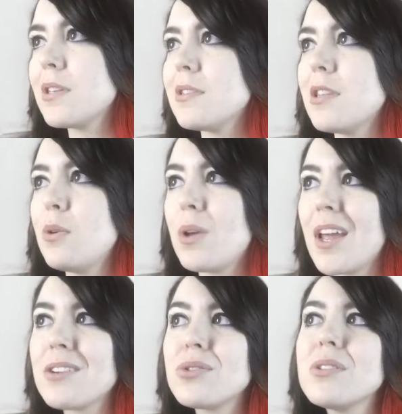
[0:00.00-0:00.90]
is that you can
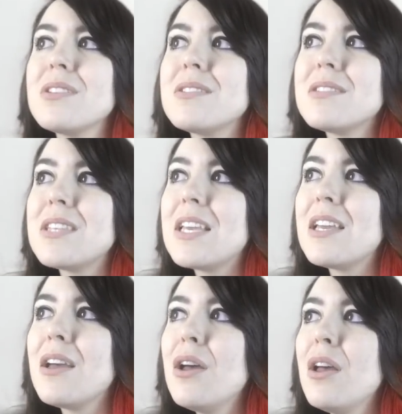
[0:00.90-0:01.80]
actually
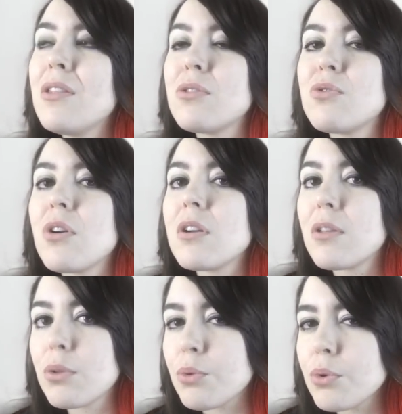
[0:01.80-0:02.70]
see the drawing
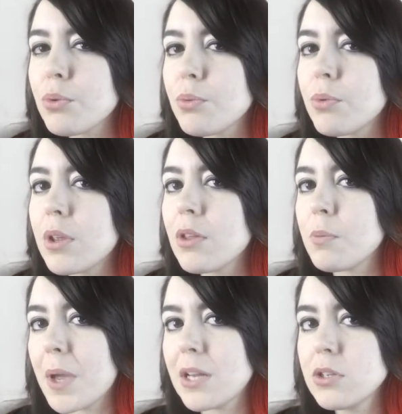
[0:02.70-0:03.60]
through the other
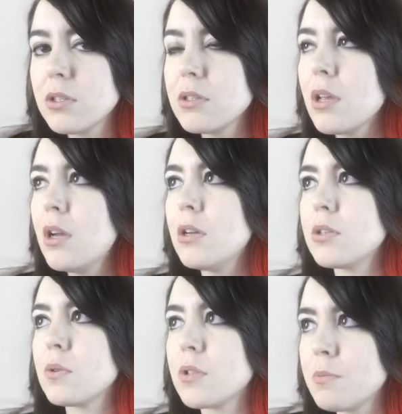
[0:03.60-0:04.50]
pages. So
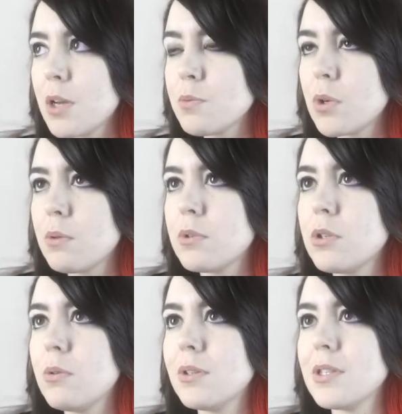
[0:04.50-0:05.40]
sometimes what I would
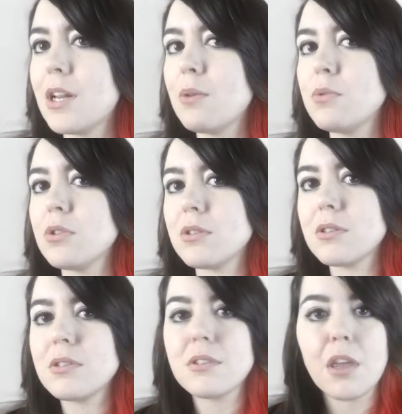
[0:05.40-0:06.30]
do is that I would just
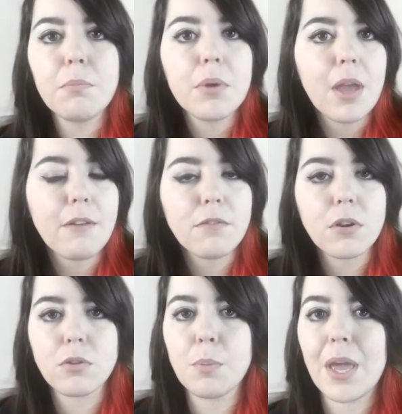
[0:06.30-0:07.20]
skip every
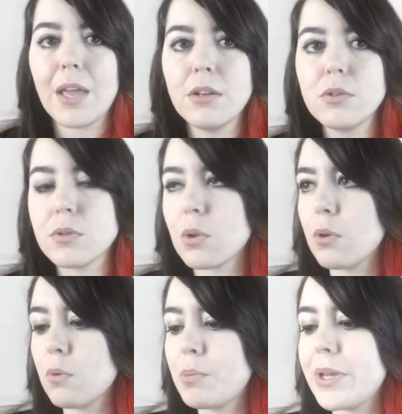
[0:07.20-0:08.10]
other page, so there
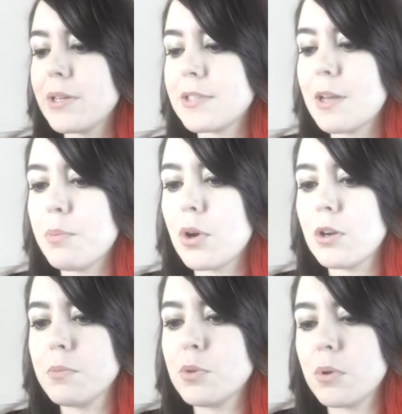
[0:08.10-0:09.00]
would be a separator
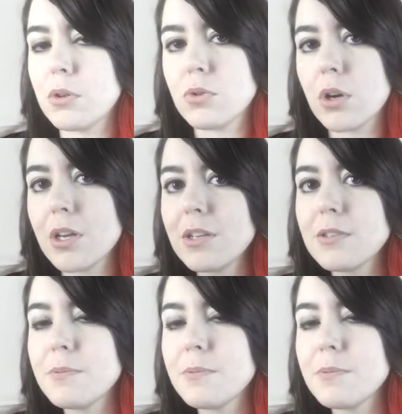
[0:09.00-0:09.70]
between the drawings.